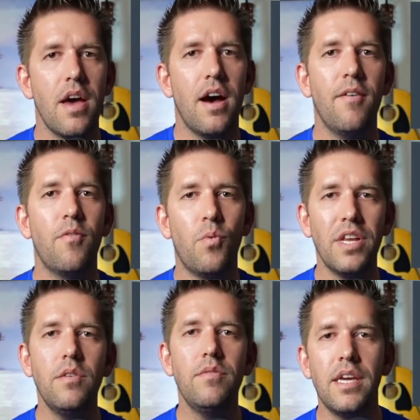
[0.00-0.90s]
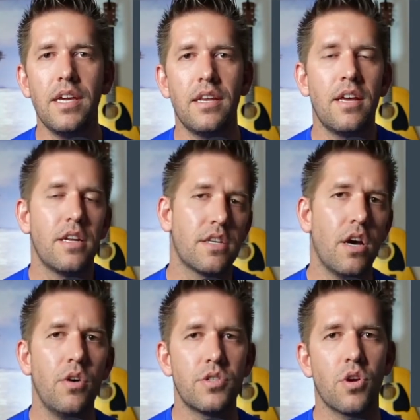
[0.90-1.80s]
of what you need to
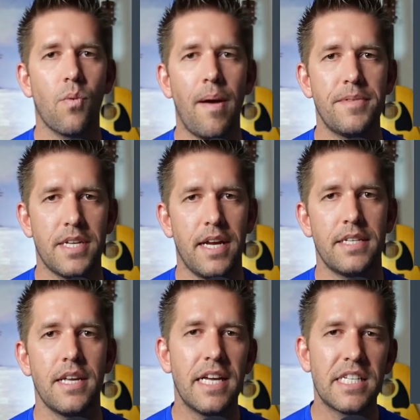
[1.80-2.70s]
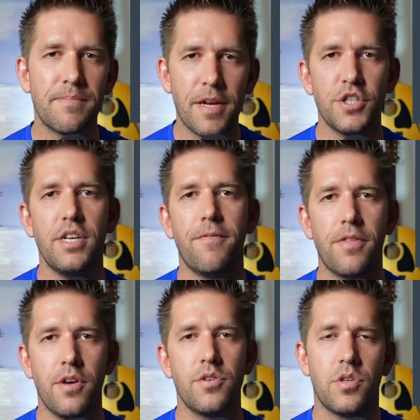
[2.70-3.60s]
host your websites, especially for
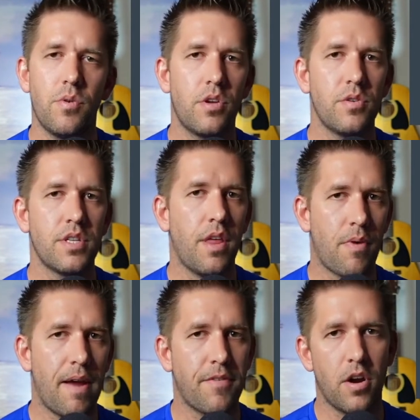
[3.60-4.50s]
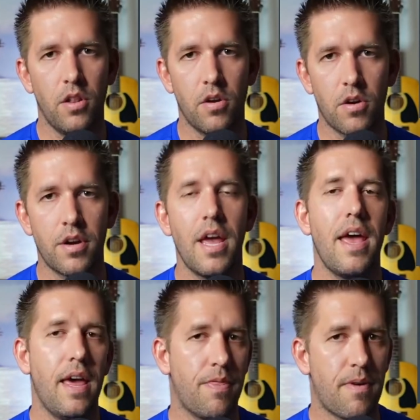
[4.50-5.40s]
those who are using the Thrivecart Learn
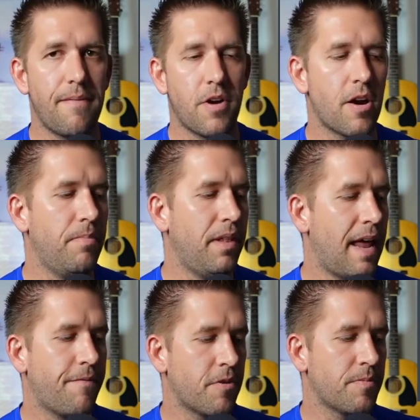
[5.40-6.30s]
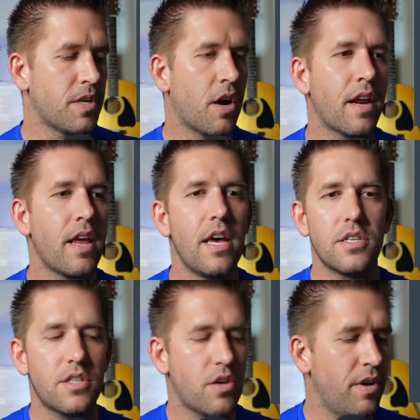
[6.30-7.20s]
and Thrivecart platforms. All right,
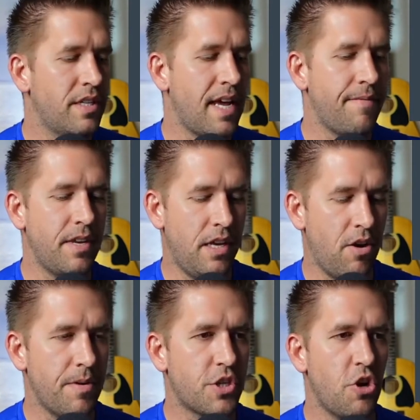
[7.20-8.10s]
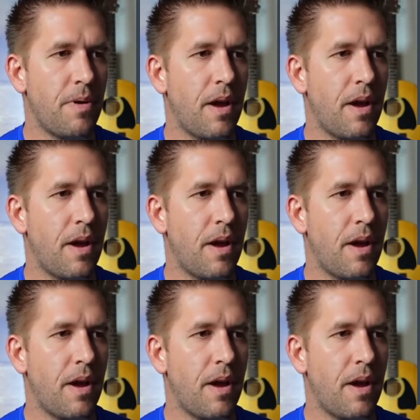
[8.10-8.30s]
so let's go ahead and dive in here. I'm going to show my